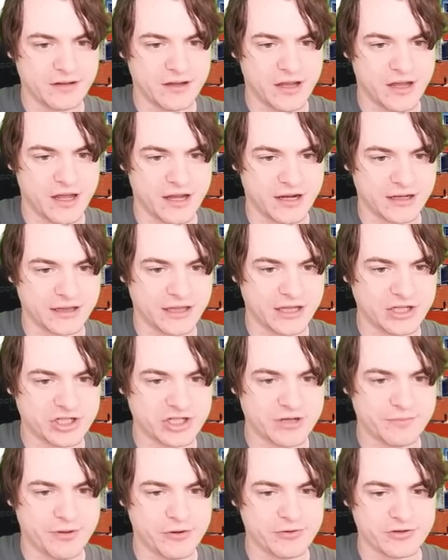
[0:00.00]

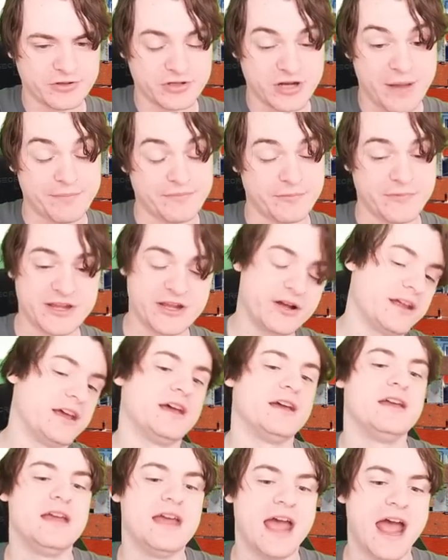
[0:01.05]
Cluj-Napoca, yep, we got it.
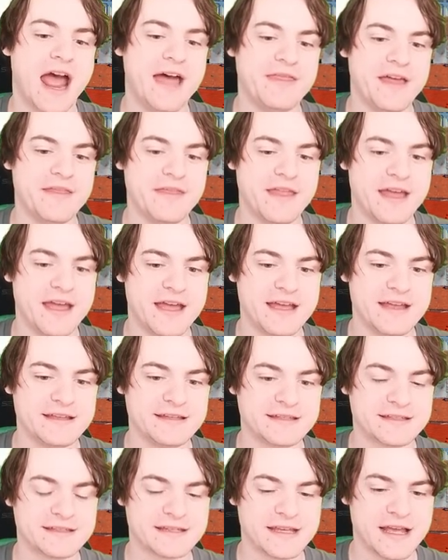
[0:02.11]
And then there's